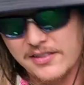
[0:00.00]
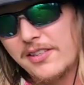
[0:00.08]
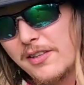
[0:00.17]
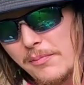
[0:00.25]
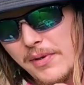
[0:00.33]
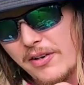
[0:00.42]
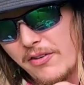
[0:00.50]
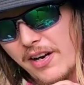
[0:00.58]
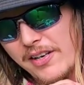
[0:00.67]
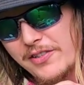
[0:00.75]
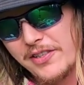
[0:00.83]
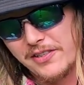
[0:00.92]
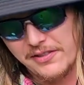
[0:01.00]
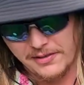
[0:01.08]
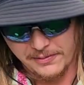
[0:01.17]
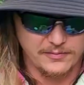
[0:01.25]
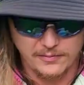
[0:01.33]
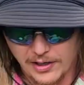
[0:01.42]
to the mid-ranges.
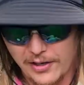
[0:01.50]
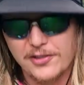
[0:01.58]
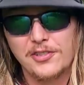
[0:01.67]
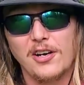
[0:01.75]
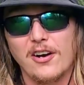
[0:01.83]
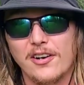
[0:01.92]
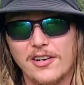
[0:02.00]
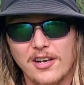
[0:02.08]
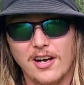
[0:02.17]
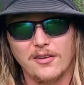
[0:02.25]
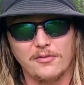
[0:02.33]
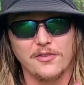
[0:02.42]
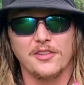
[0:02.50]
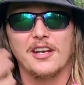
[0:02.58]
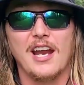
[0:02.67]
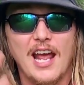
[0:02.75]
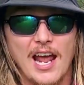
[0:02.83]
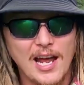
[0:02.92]
We are starting off with an
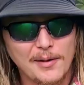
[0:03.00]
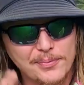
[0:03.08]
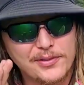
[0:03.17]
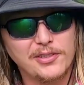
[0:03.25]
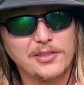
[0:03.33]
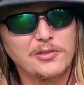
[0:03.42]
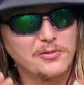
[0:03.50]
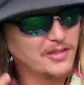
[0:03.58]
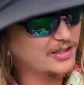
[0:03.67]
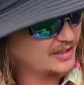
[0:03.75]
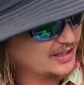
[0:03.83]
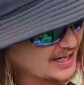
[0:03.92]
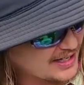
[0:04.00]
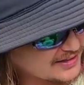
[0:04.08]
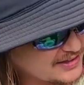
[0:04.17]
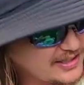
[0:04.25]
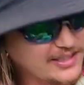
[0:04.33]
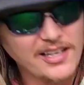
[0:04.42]
absolute
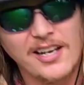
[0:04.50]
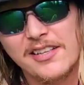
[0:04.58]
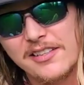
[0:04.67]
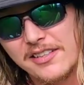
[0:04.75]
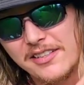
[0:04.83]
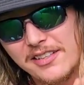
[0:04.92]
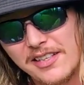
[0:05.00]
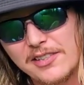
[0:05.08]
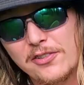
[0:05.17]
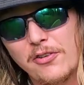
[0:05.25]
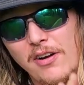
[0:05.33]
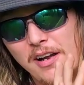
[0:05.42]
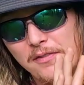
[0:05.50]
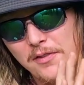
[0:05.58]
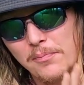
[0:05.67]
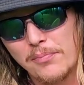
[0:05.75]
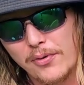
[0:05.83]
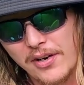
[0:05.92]
classic, the Discraft
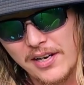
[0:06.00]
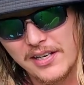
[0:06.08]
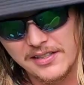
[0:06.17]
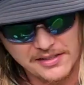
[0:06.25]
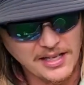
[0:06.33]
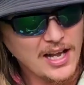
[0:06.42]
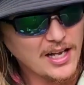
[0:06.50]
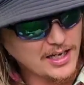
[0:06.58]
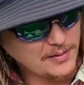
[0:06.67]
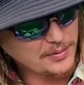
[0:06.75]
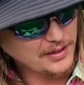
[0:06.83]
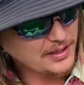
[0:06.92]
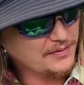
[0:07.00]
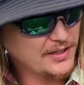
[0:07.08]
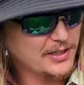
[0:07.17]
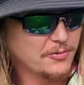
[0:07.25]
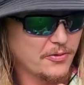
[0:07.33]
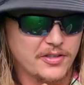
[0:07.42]
Breeze. I believe
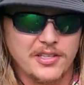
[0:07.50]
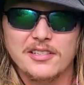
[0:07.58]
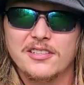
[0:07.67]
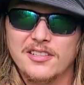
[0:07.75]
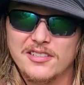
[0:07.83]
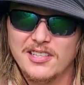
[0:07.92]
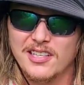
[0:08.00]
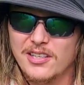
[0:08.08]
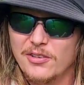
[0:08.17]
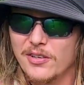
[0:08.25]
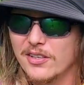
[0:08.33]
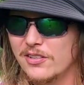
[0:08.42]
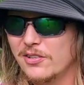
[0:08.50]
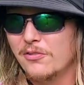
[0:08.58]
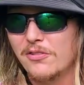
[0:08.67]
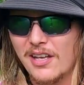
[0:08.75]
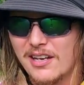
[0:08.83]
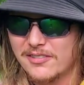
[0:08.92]
these were discontinued in
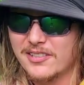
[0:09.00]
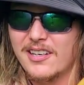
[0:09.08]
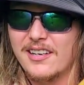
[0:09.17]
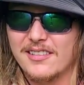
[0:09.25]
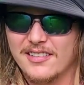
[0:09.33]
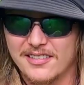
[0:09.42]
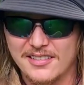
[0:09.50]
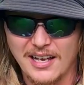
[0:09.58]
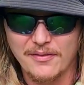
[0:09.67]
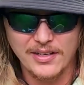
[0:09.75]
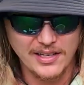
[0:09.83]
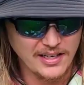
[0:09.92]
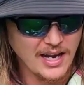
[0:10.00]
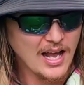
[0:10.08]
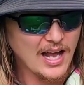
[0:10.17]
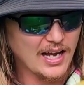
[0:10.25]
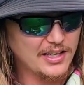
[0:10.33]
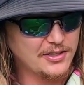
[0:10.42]
2007.
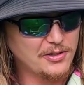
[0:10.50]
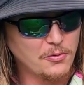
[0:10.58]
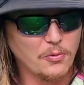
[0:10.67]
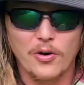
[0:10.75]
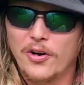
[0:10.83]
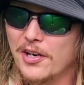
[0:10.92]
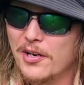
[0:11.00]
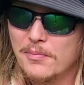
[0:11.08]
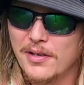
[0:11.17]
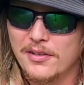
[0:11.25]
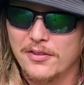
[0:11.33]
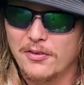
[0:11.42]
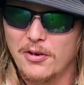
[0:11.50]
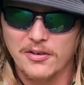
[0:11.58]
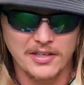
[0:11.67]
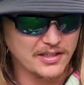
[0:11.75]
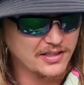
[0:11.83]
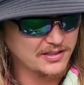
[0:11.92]
I do worry a bit
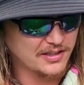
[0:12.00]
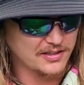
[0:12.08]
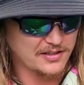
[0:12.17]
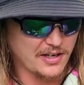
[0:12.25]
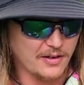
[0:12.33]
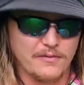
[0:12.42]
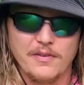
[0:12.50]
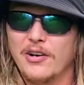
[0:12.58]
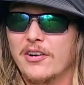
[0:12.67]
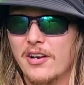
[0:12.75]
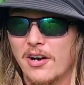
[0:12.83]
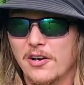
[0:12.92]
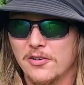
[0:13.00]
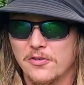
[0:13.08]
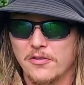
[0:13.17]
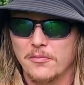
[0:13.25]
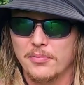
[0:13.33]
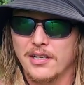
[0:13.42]
throwing this because they are very hard to
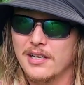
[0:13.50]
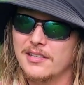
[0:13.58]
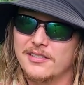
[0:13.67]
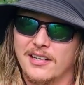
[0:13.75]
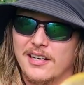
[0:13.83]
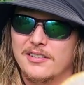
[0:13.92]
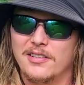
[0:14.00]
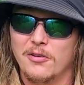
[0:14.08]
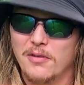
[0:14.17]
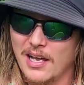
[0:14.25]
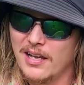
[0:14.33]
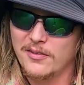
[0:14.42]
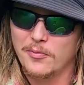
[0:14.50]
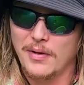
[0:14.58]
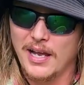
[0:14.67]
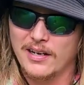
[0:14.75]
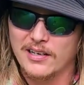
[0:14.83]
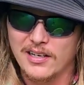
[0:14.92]
replace and I don't have a
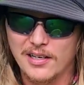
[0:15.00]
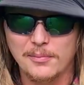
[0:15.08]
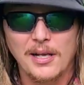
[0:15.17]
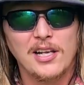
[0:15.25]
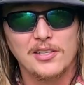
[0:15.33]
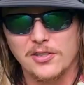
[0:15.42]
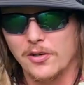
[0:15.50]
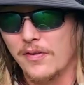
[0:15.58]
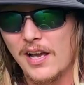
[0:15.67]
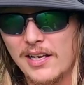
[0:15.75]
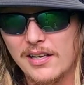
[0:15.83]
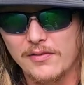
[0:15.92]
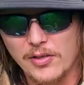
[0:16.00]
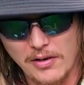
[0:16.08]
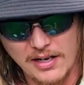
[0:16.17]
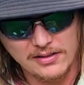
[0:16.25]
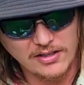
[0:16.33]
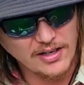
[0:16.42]
backup. So if any of you
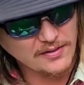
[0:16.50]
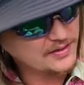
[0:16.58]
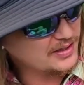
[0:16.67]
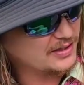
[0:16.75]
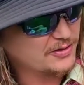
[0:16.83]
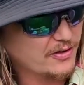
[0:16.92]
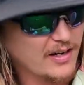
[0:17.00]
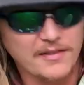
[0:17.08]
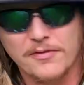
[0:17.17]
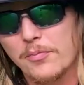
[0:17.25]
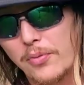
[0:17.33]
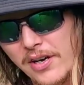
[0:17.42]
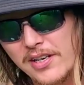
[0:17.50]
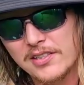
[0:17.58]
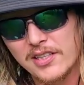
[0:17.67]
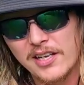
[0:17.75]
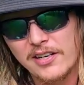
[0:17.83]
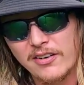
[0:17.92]
out there have a Discraft Breeze
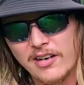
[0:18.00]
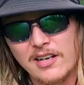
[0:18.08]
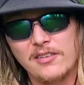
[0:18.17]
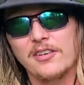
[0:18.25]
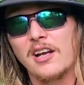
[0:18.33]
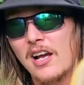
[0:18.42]
laying around,